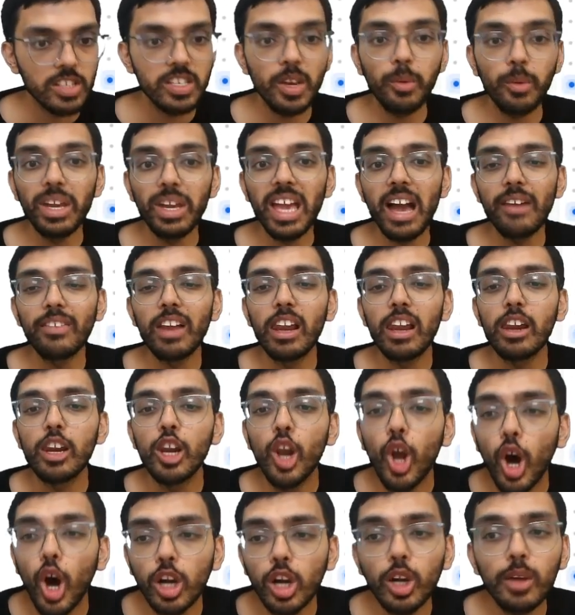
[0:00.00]
we have a
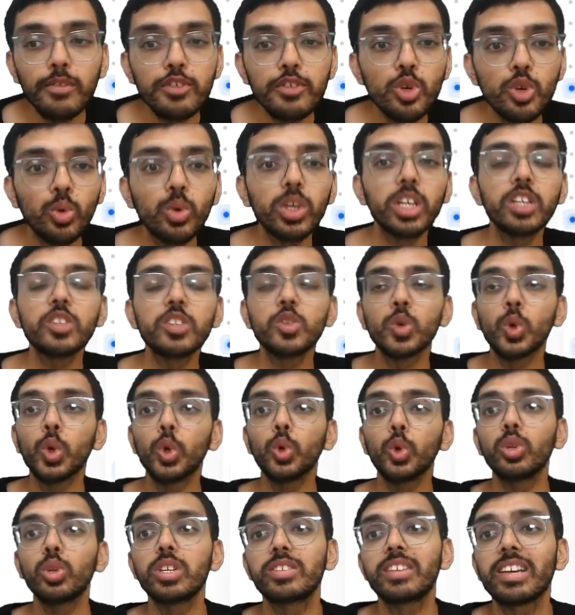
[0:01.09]
lot of students who do
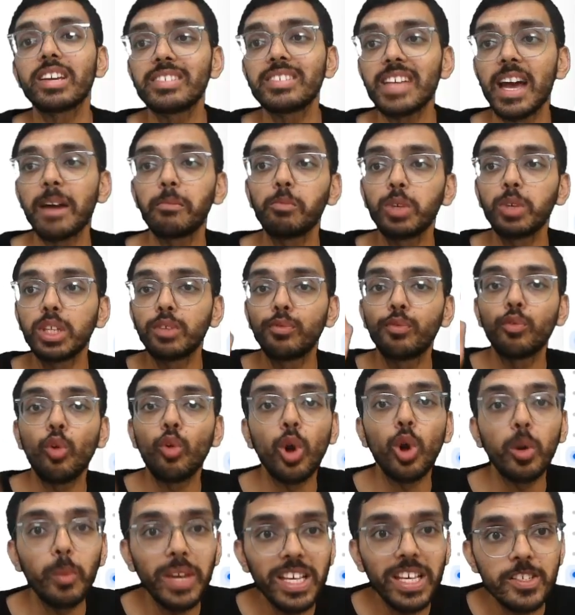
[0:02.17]
this exam with 4
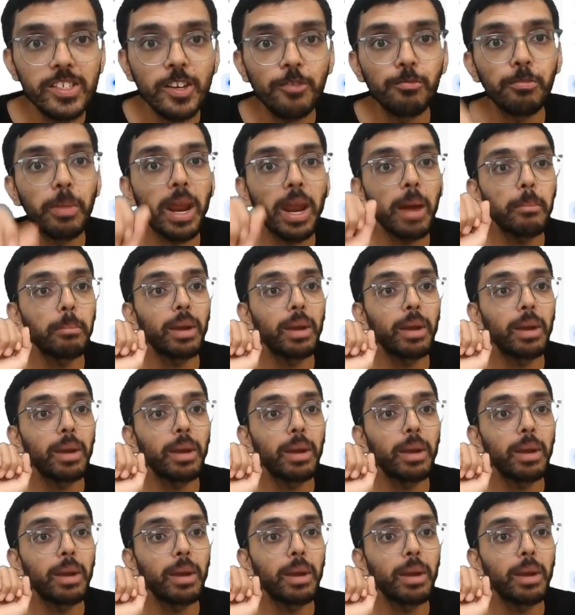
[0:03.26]
weeks of prep,